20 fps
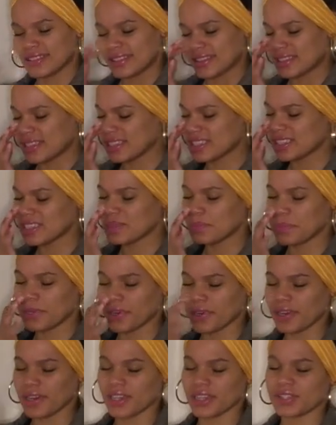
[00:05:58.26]
the
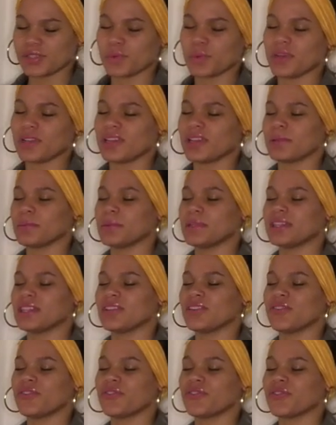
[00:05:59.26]
spirit is willing,
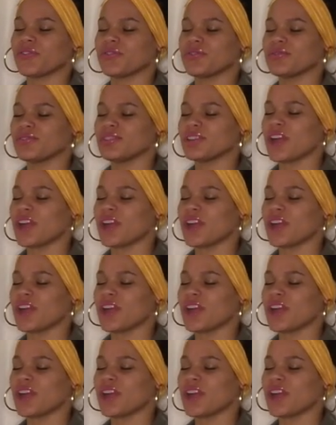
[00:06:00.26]
but